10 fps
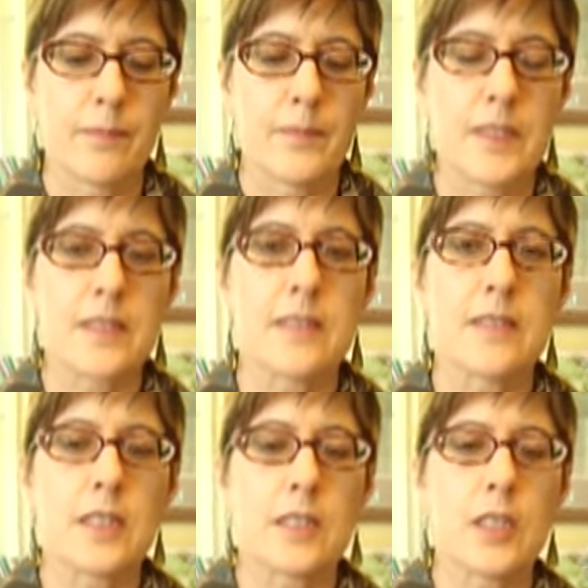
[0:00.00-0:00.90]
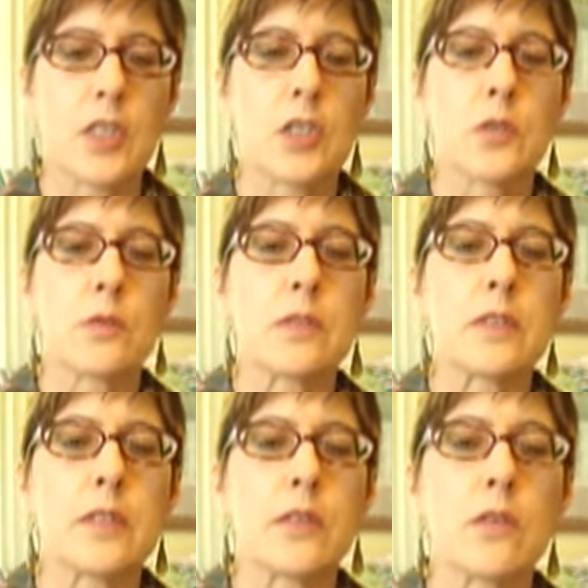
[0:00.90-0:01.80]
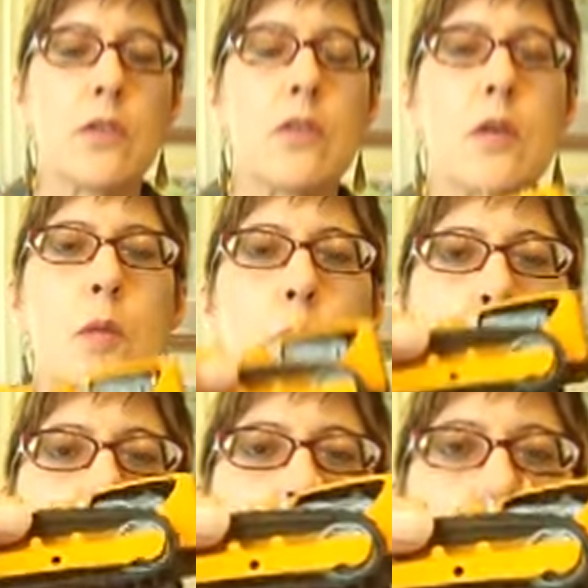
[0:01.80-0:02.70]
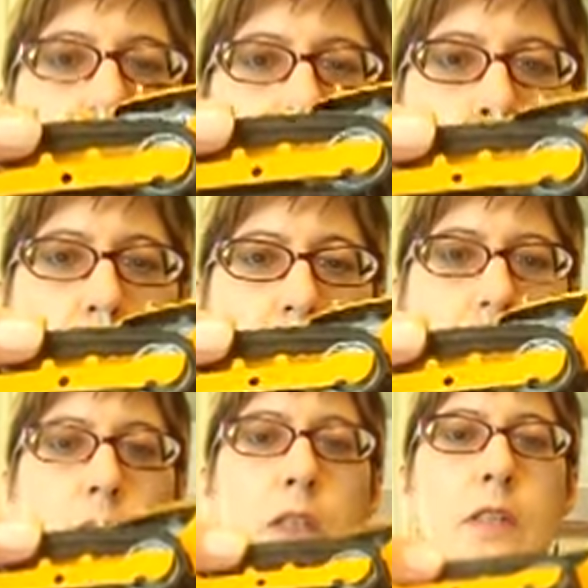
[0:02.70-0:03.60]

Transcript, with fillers: This is a cute little bulldozer.